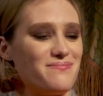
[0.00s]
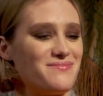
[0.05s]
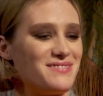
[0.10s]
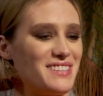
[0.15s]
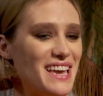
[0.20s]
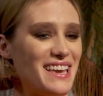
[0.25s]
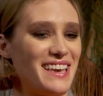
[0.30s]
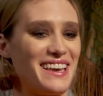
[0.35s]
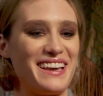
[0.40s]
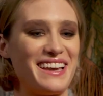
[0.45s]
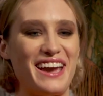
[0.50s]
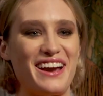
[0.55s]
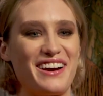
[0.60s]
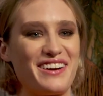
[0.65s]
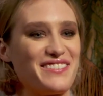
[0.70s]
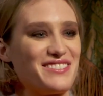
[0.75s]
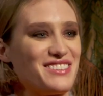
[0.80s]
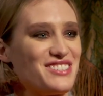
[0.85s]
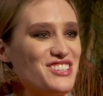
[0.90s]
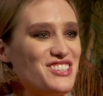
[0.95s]
taking
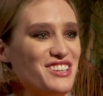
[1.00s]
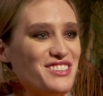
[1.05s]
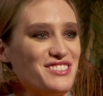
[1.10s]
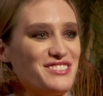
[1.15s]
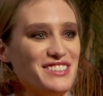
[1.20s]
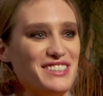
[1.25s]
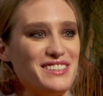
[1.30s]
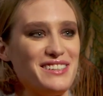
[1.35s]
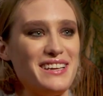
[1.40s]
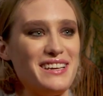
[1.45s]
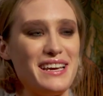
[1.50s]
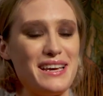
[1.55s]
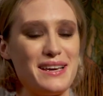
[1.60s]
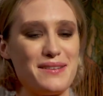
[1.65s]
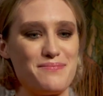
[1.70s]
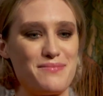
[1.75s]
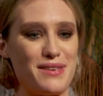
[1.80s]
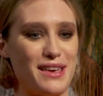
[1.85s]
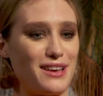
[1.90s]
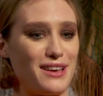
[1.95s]
care of the children,
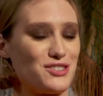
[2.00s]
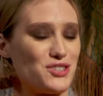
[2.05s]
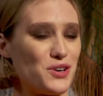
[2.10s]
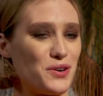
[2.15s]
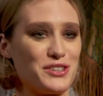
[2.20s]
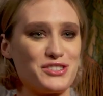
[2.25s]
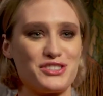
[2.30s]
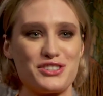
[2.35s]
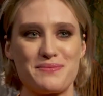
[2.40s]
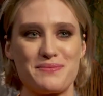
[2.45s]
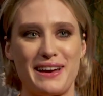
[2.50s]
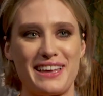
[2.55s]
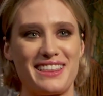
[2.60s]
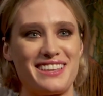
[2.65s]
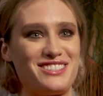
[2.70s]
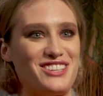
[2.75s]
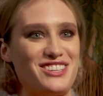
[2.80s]
being tortured by the